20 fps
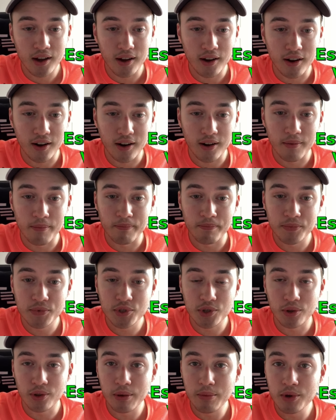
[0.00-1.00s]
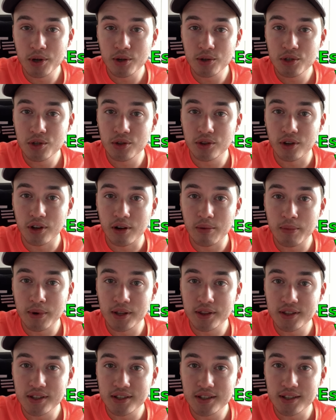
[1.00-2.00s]
Um, so let me know what you thought
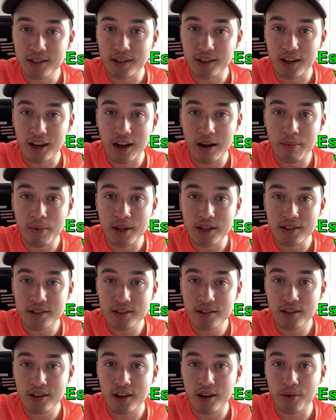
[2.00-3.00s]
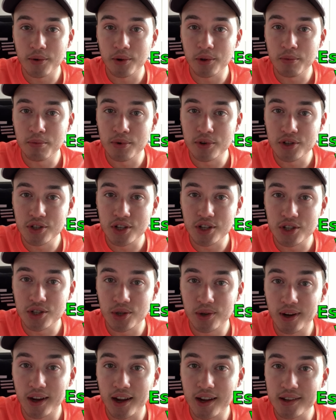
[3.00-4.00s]
about this in the comments. I really appreciate
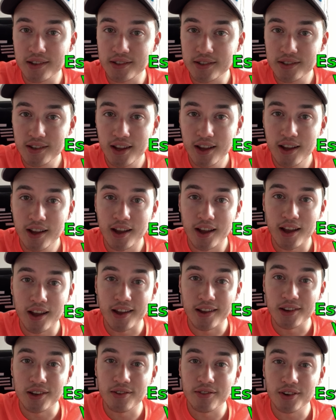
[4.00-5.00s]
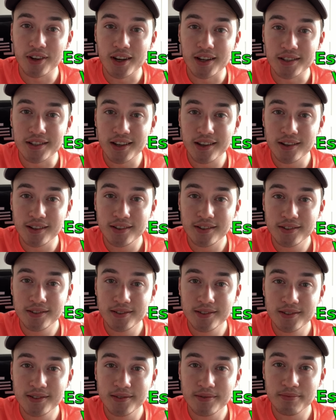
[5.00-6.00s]
you guys, and you have a great day.
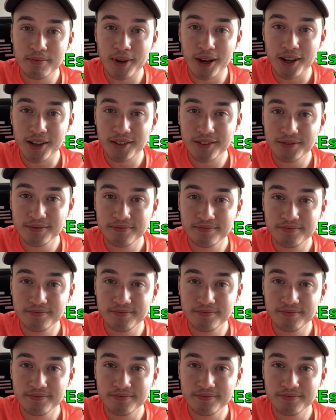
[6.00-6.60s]
Bye.